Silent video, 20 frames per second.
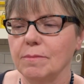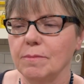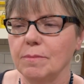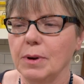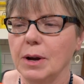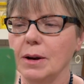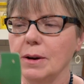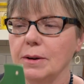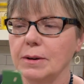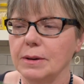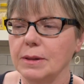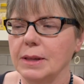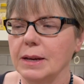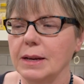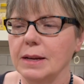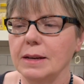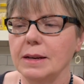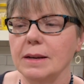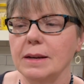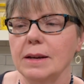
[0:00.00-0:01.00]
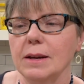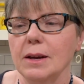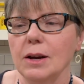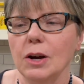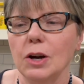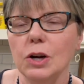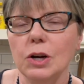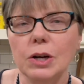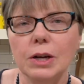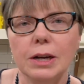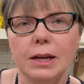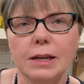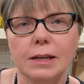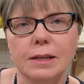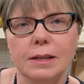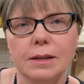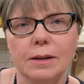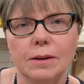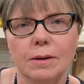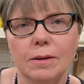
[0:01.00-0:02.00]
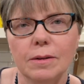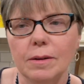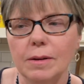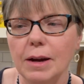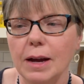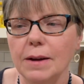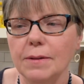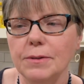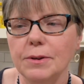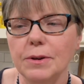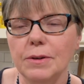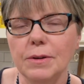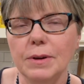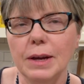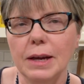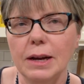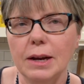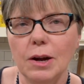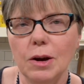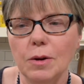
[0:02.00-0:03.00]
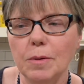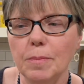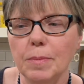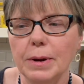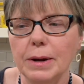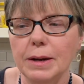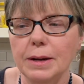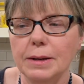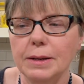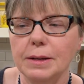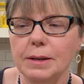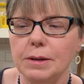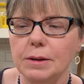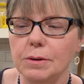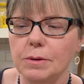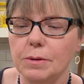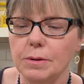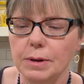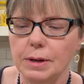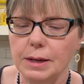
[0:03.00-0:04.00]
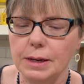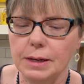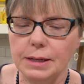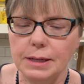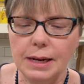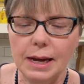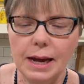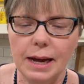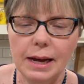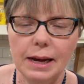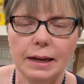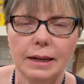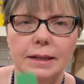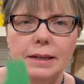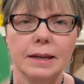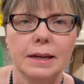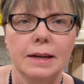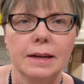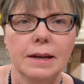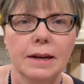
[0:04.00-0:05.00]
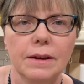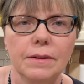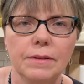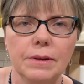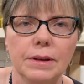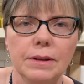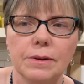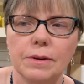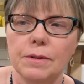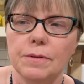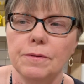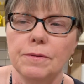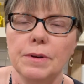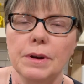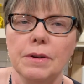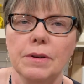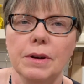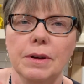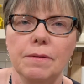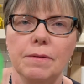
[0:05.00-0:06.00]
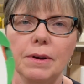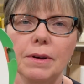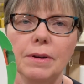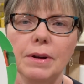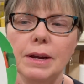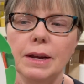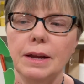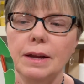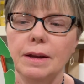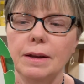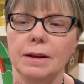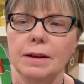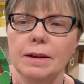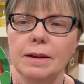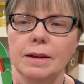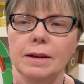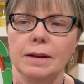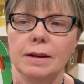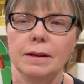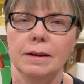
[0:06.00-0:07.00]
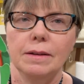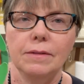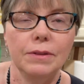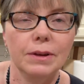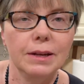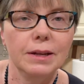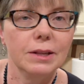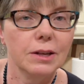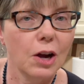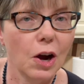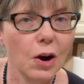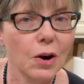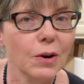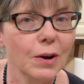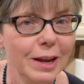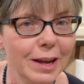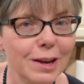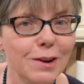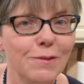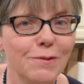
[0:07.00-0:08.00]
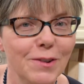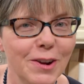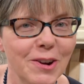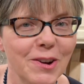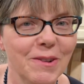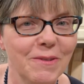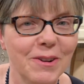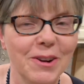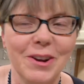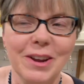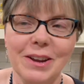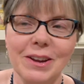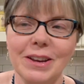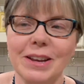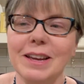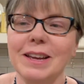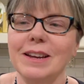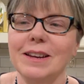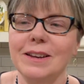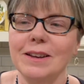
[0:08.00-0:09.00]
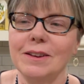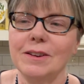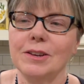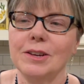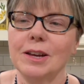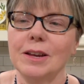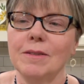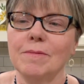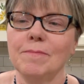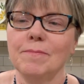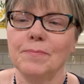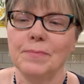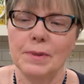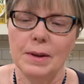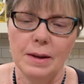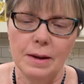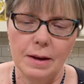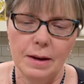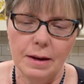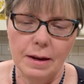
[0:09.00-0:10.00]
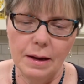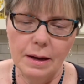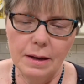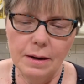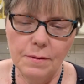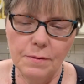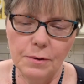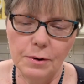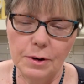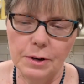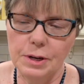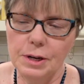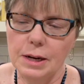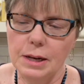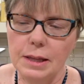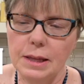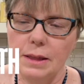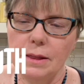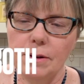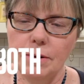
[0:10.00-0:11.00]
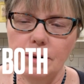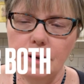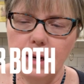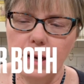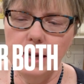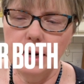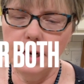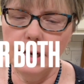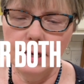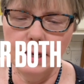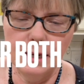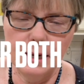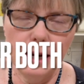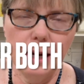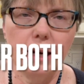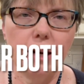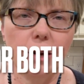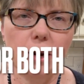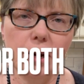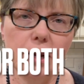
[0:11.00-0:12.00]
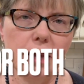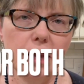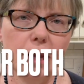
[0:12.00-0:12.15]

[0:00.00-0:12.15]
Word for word: part that hooks after you get it open is still intact. These are very, very these are in very, very good condition. Unfortunately, there's not a date on